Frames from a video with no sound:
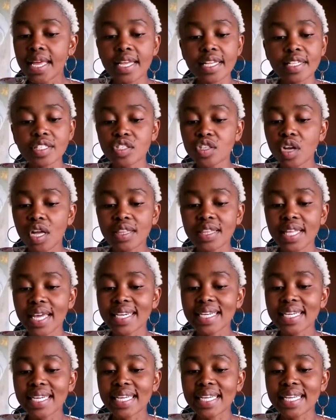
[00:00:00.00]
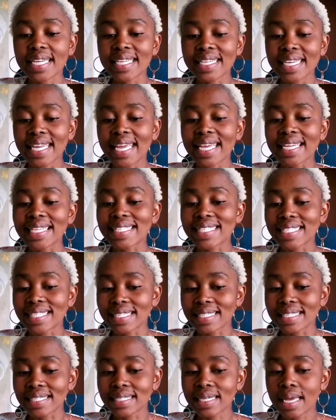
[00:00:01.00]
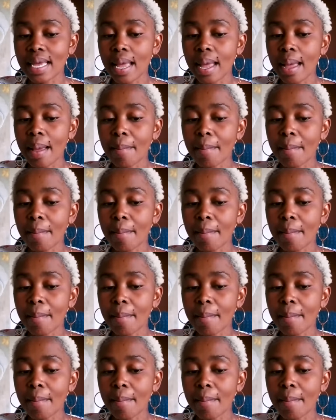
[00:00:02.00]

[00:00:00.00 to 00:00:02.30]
is not that it exists,